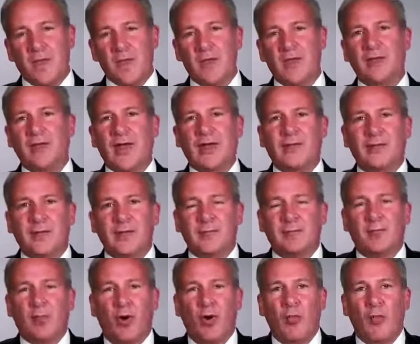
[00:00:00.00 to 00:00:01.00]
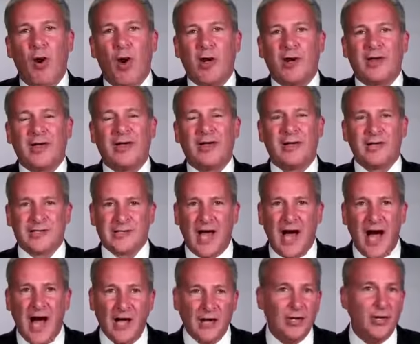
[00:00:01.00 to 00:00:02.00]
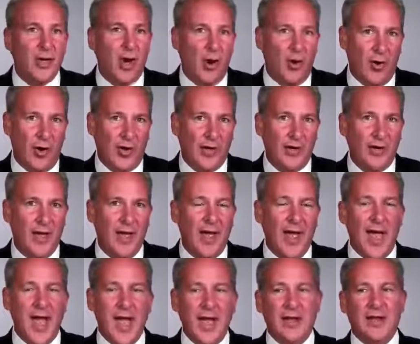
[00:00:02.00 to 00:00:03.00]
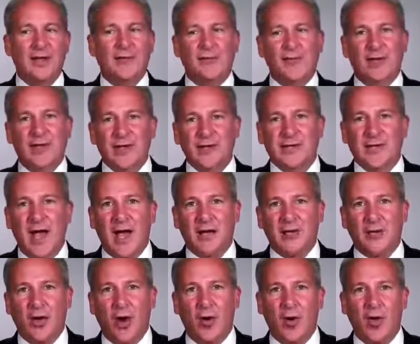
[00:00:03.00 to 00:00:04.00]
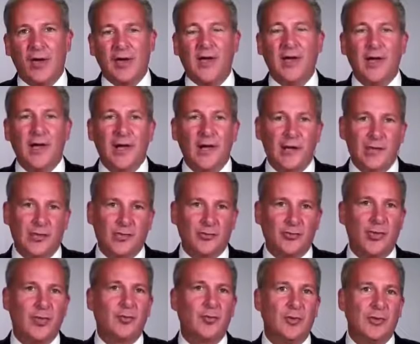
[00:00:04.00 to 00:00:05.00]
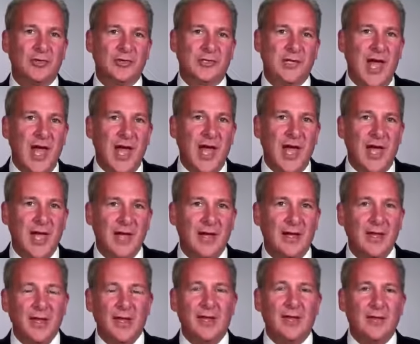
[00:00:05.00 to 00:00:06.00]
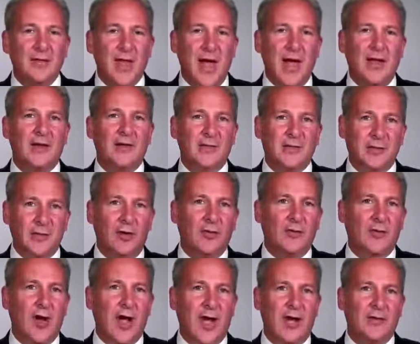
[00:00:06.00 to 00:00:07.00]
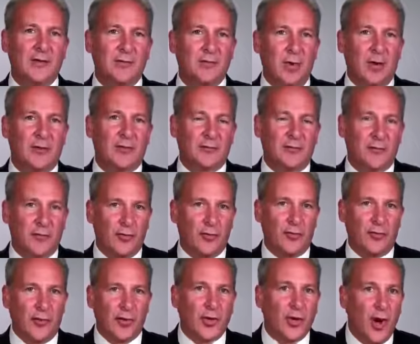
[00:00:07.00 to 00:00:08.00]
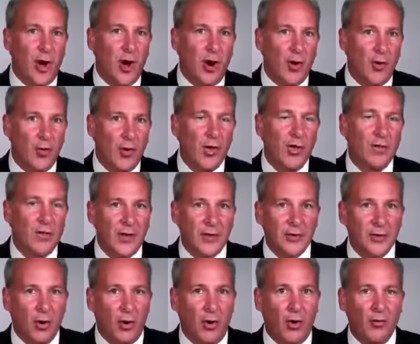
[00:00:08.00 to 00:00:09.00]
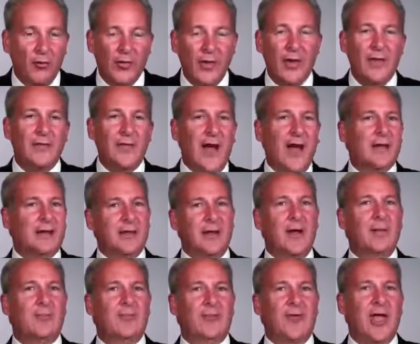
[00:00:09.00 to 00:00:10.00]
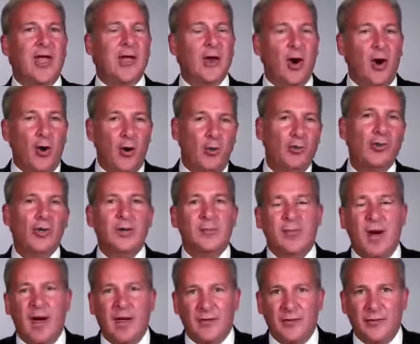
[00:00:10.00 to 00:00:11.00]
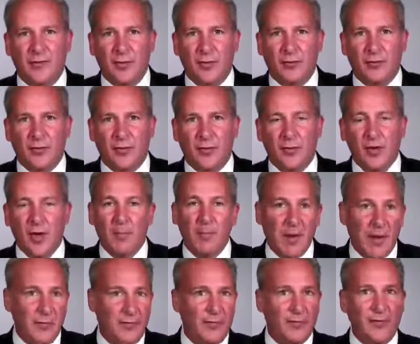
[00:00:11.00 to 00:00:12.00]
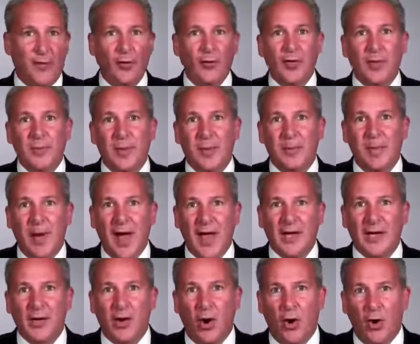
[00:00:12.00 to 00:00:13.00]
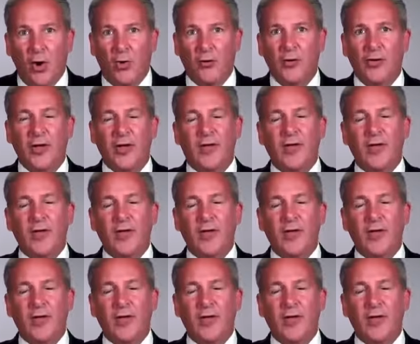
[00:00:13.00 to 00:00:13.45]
is that this bull market is ongoing. And if it is ongoing, history would say that silver has much further to go than gold. Not that I'm saying only buy silver, but if you've only been buying gold,